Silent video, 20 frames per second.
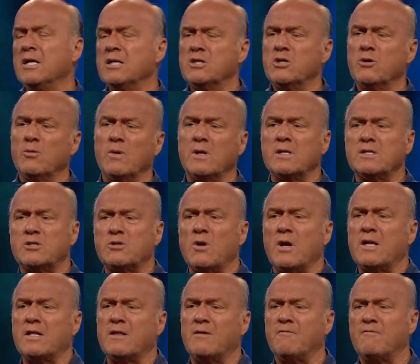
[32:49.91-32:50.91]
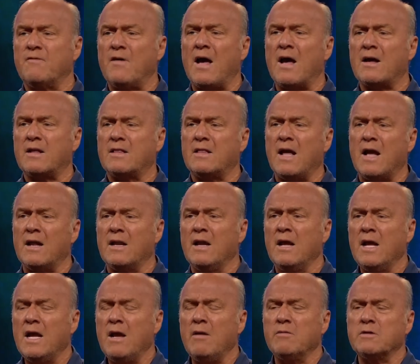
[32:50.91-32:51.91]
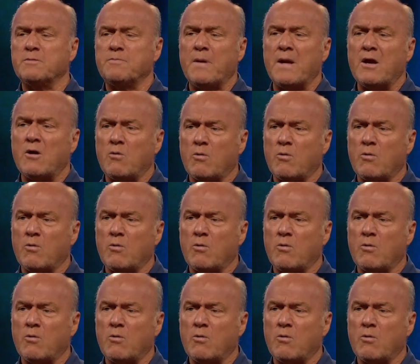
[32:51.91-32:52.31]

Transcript: to illustrate the fact that he was being